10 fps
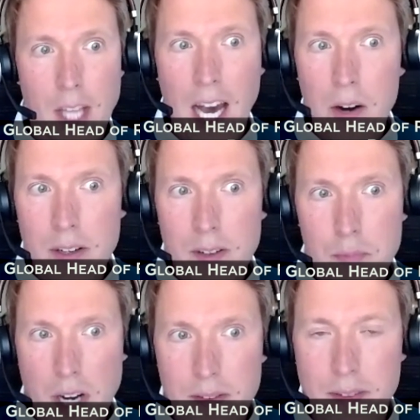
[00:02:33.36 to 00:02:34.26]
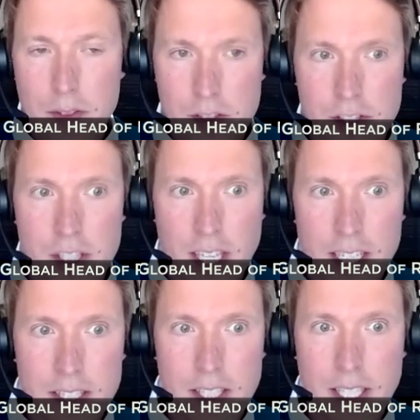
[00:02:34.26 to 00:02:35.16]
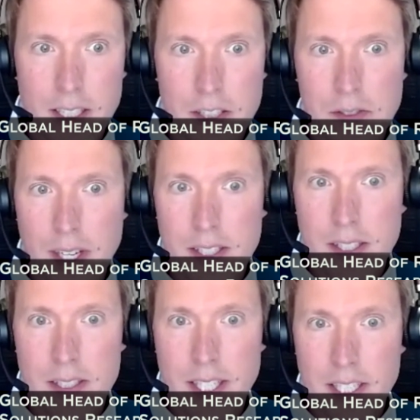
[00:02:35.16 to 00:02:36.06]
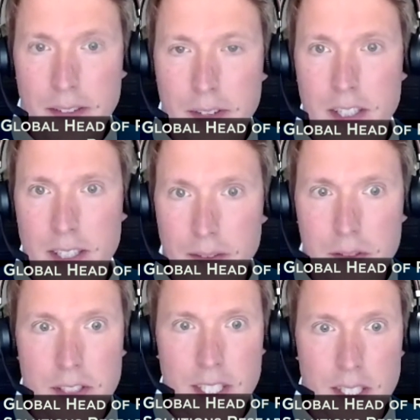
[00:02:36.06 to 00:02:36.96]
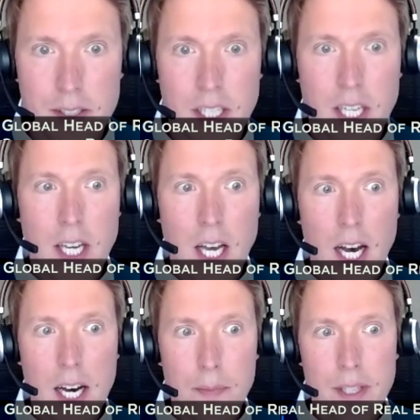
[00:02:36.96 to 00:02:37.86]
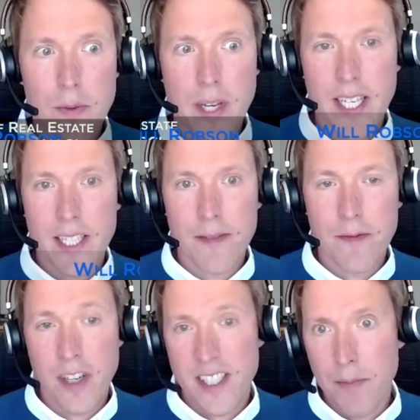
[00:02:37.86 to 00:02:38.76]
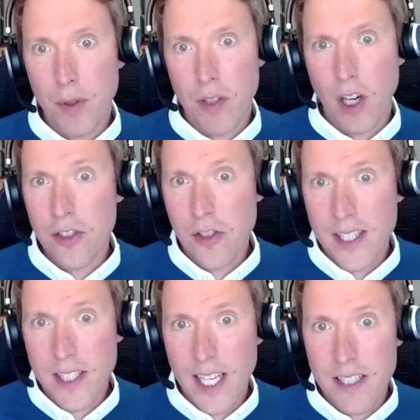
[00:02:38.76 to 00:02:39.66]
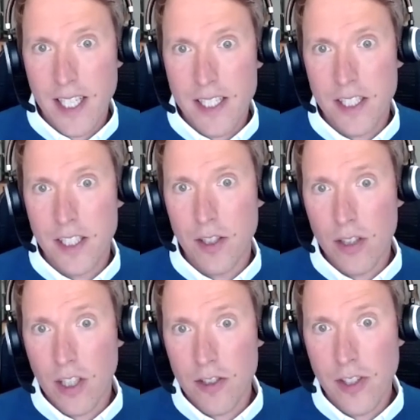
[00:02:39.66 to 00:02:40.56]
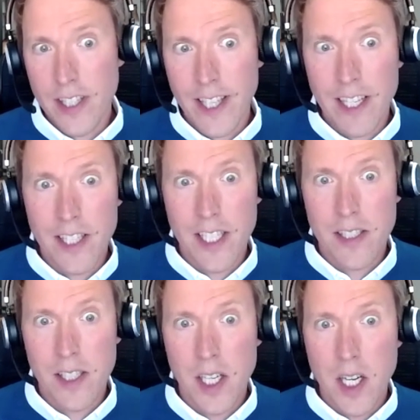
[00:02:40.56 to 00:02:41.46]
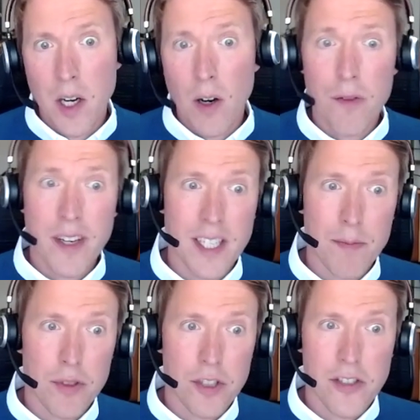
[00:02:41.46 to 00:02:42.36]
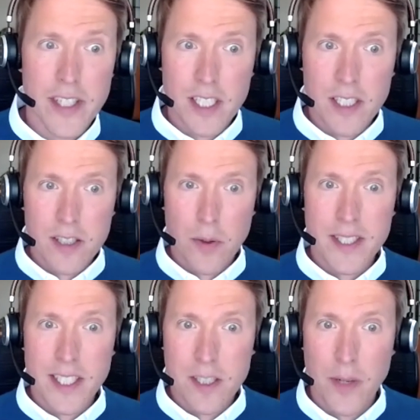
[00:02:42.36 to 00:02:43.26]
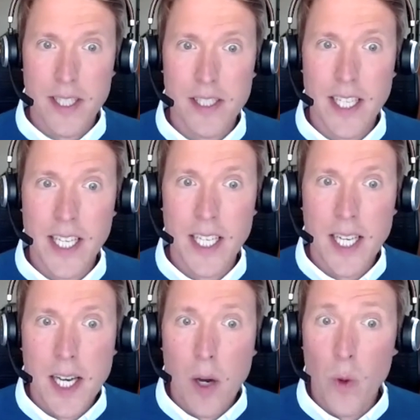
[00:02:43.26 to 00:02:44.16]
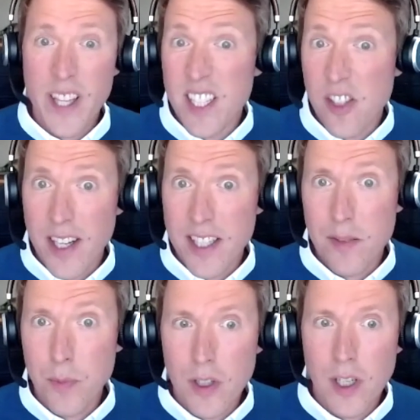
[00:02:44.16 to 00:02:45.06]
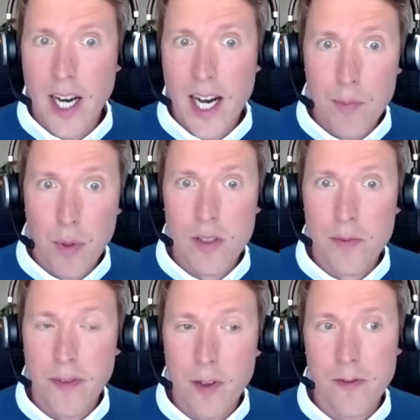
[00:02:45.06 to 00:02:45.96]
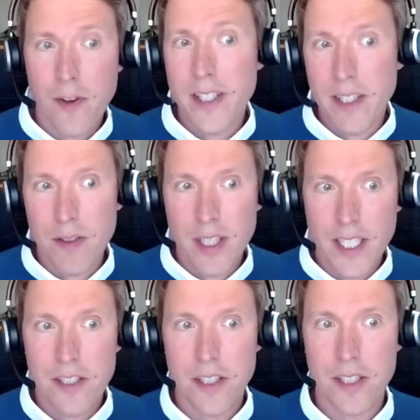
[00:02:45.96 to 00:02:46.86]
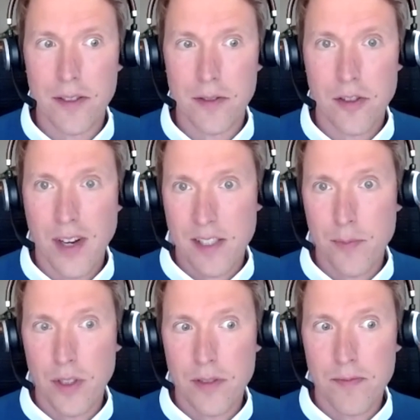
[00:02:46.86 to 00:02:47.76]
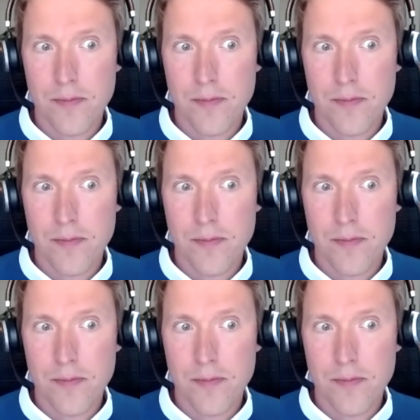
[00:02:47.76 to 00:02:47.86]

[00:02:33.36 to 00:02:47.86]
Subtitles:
Our private infrastructure data illustrates significant differences between, for example, contracted assets and non-contracted assets. Or for example, during 2020, within transport, airports performed very differently to transport.